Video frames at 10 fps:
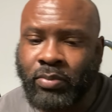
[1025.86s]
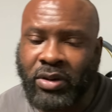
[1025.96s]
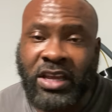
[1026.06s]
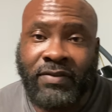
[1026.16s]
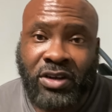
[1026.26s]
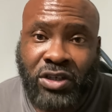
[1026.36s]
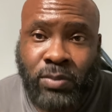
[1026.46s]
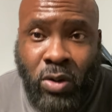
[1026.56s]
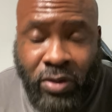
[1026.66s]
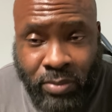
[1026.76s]
believing the
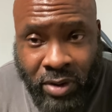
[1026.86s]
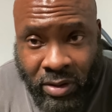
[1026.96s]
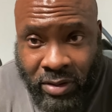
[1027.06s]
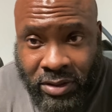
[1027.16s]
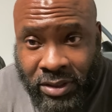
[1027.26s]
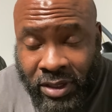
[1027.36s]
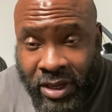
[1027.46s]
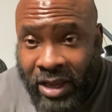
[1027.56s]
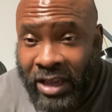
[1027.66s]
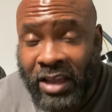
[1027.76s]
smoke and mirrors.
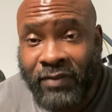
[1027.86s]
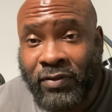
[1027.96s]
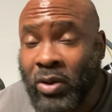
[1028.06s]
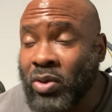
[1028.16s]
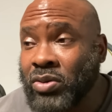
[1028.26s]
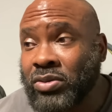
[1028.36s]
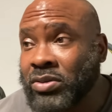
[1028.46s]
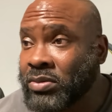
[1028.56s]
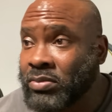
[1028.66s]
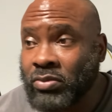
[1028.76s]
And if
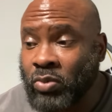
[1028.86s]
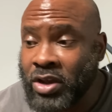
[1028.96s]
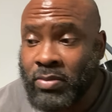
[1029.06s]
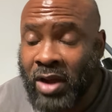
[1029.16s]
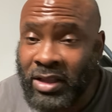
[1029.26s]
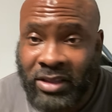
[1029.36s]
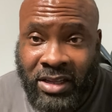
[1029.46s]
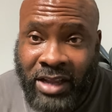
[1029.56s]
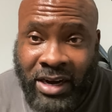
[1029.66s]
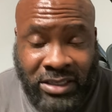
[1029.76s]
those weak-minded
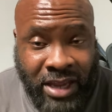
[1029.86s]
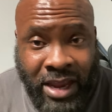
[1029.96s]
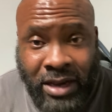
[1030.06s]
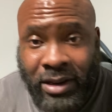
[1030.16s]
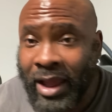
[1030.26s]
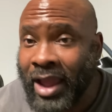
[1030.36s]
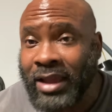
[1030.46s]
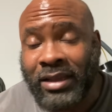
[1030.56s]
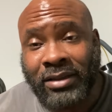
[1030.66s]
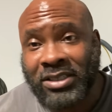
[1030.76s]
think that is hate,
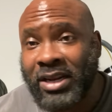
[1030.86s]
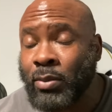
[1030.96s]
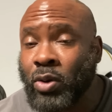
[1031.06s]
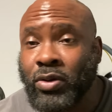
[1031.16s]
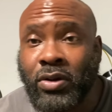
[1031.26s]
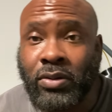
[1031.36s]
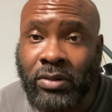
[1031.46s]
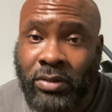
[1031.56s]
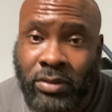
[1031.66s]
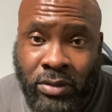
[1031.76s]
hey, shame on you.
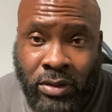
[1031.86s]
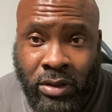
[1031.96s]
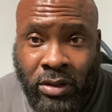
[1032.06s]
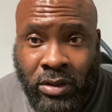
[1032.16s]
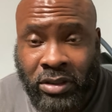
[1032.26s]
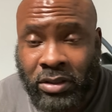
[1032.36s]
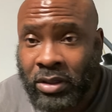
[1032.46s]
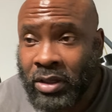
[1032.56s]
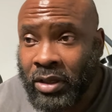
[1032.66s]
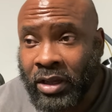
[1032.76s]

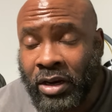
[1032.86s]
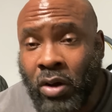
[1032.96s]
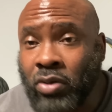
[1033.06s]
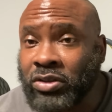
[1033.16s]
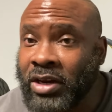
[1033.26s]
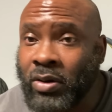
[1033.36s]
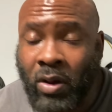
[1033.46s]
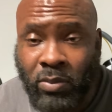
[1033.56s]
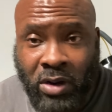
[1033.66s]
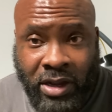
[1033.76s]
And those that know
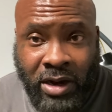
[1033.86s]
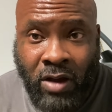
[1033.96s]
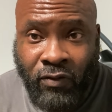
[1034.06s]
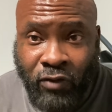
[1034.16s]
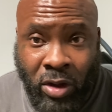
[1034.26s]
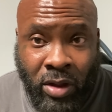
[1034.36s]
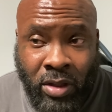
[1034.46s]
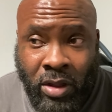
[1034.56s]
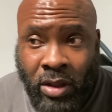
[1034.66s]
I'm looking out for